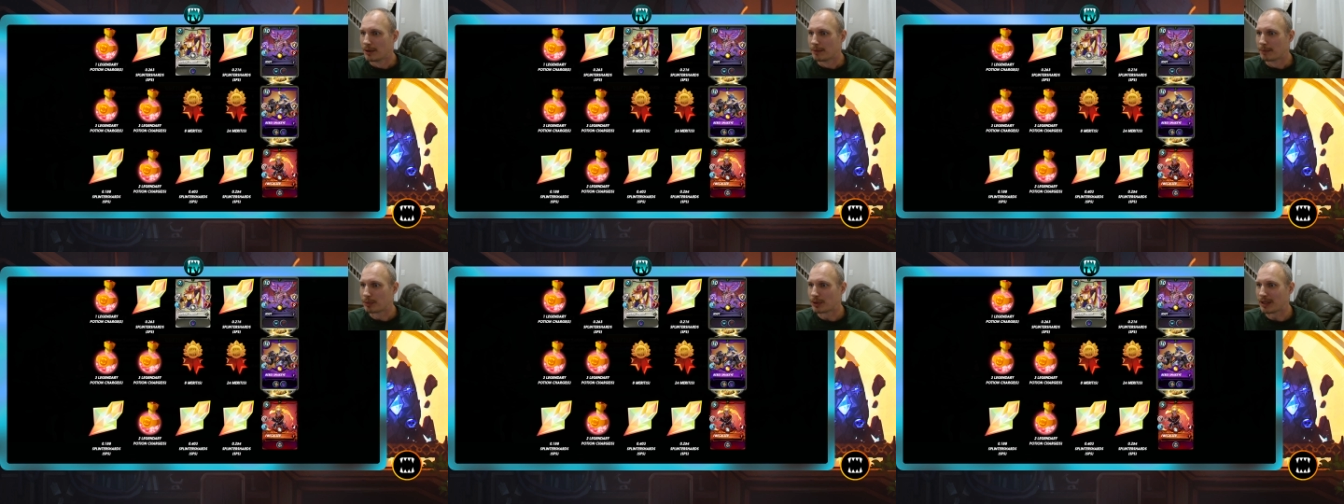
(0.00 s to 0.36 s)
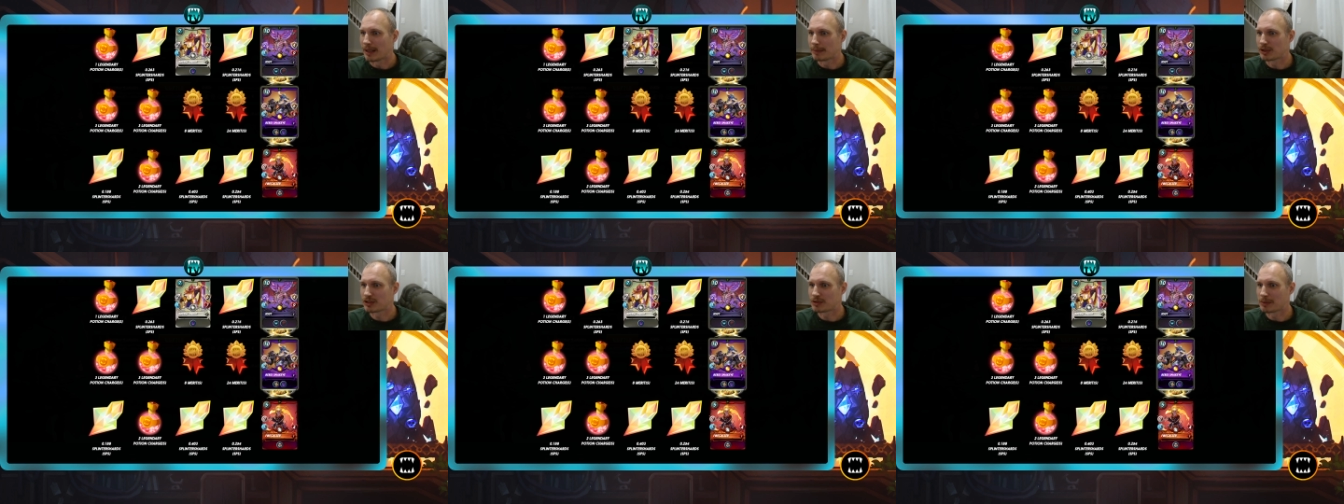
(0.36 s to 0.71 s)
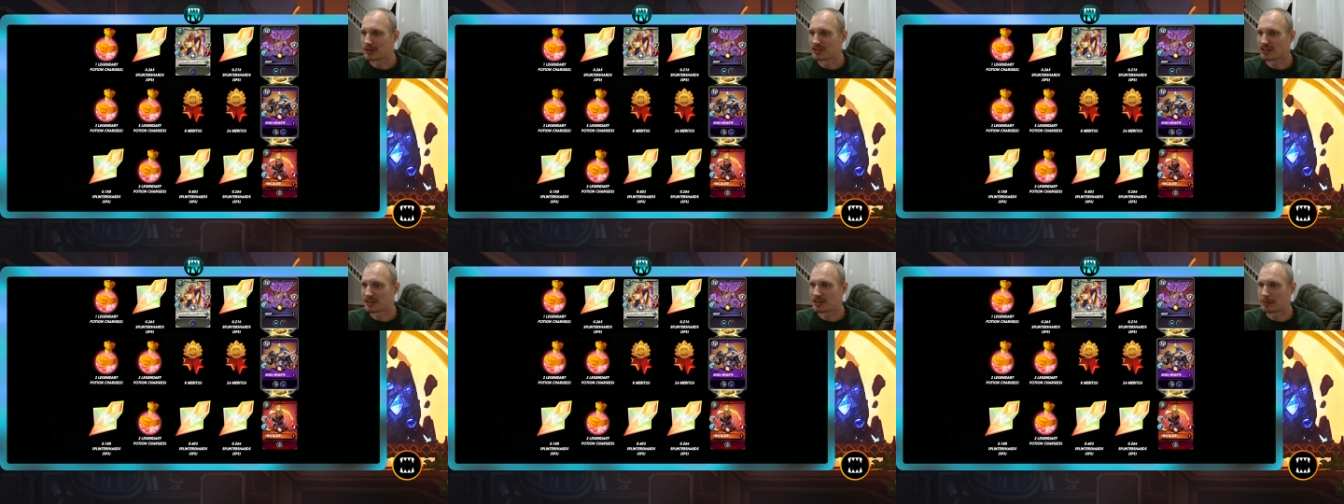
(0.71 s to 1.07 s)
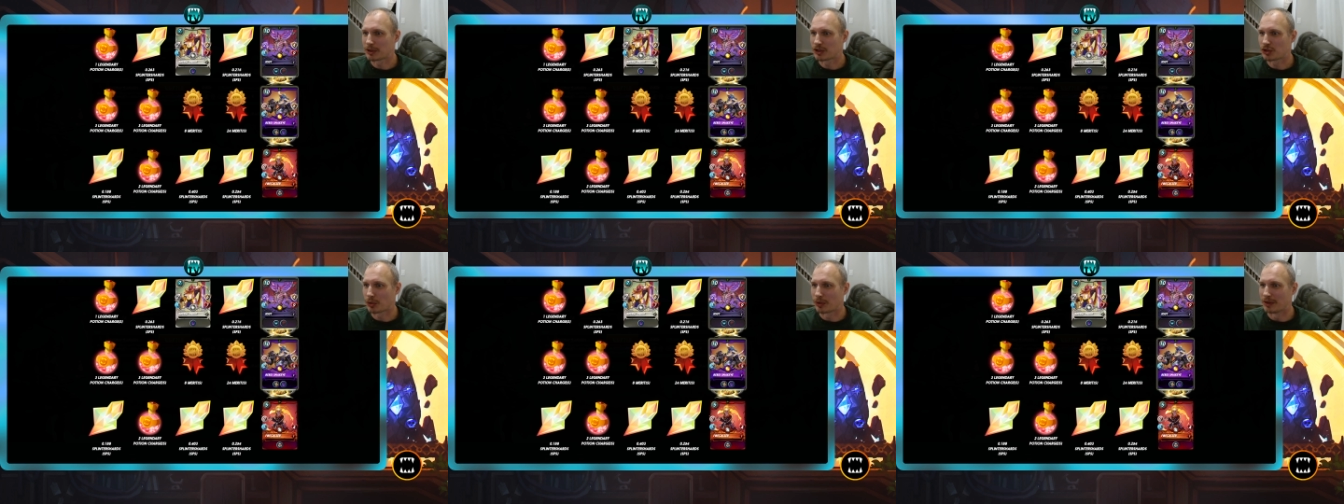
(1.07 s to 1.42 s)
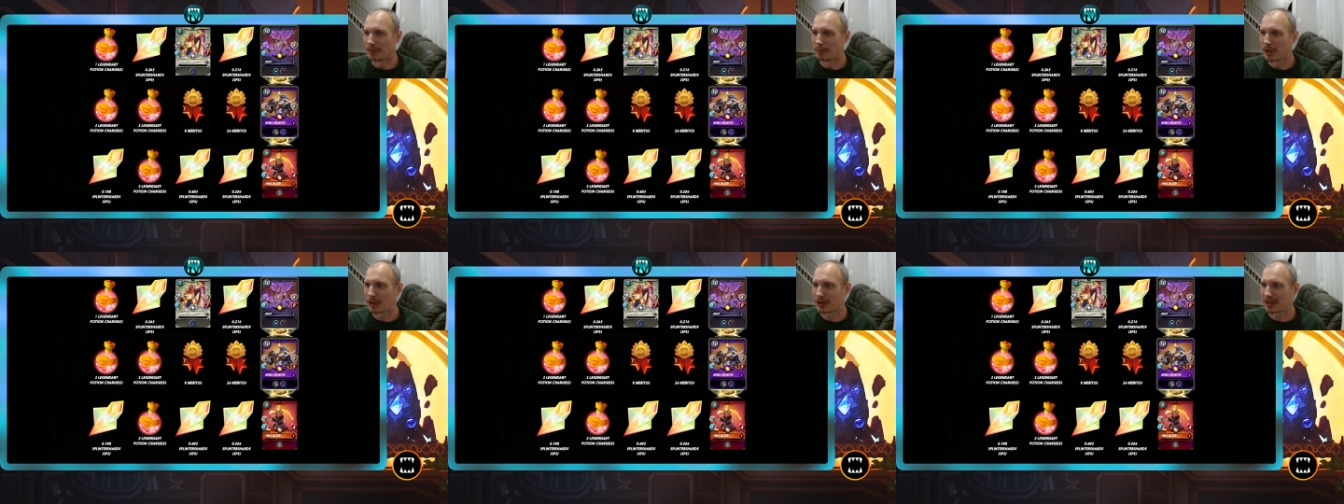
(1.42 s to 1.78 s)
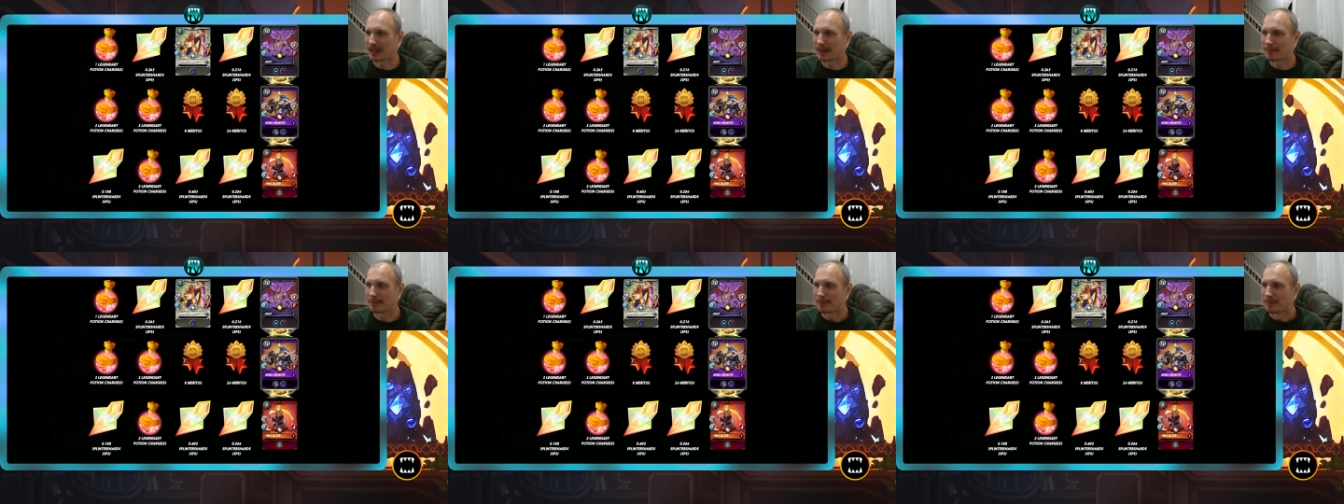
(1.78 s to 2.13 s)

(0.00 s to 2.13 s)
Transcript: Pretty happy just made 60 bucks short in the market.